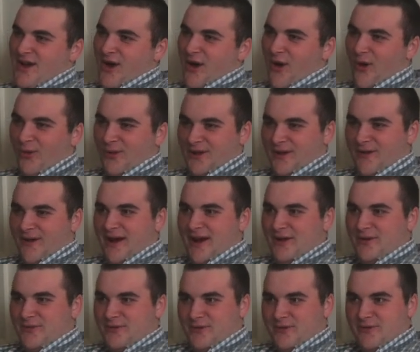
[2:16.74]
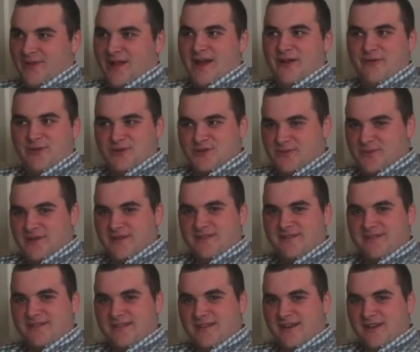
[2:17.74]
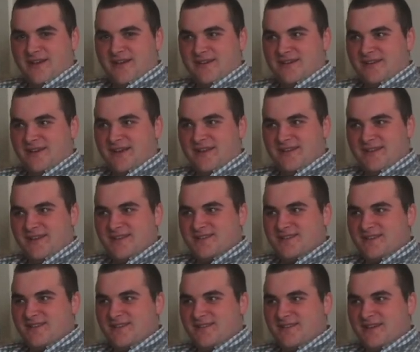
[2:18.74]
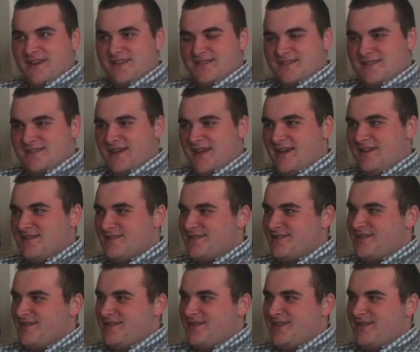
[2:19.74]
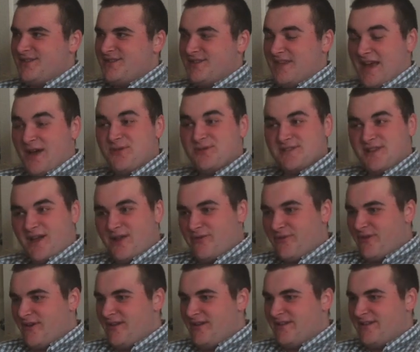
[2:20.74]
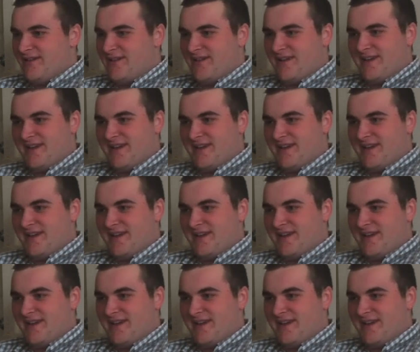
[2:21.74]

holy ground for fly fishermen, at least in the States. So that was a lot of fun.